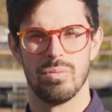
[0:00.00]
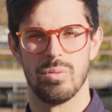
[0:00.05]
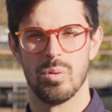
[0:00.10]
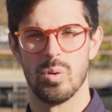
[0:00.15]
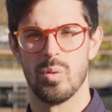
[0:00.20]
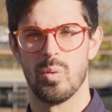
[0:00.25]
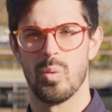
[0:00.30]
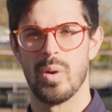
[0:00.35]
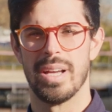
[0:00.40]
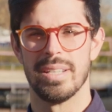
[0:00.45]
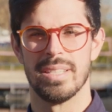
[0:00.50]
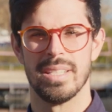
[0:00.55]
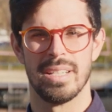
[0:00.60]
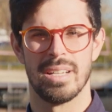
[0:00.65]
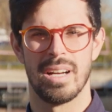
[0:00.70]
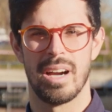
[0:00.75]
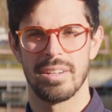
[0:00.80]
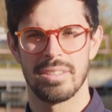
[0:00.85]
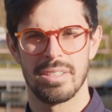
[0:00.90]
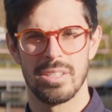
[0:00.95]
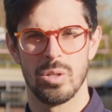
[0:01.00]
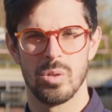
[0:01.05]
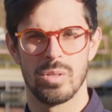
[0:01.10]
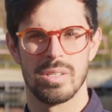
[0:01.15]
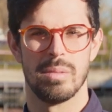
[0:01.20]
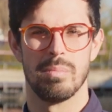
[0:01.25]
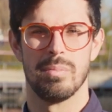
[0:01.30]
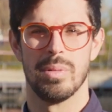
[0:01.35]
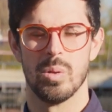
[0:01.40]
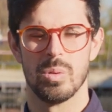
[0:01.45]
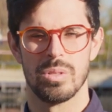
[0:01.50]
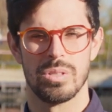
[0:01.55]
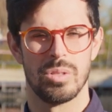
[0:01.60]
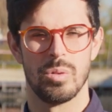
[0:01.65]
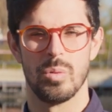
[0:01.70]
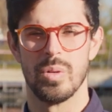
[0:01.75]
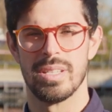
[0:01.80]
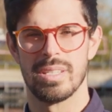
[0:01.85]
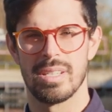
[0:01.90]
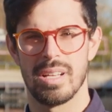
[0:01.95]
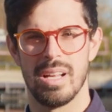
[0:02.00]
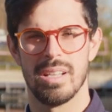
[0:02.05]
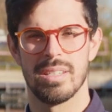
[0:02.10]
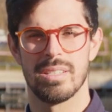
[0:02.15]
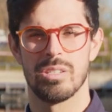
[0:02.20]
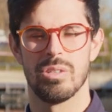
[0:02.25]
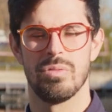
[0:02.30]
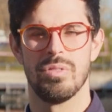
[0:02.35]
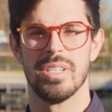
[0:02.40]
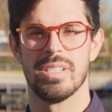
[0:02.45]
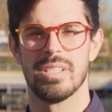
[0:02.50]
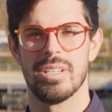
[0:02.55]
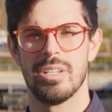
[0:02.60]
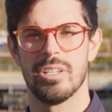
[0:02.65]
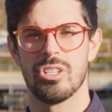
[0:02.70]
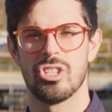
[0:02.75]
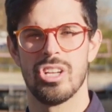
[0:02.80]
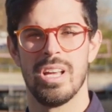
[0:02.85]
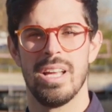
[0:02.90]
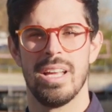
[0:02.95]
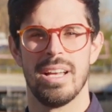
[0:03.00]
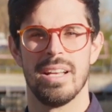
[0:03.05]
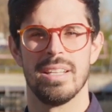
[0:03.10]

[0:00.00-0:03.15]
for writing articles about results of research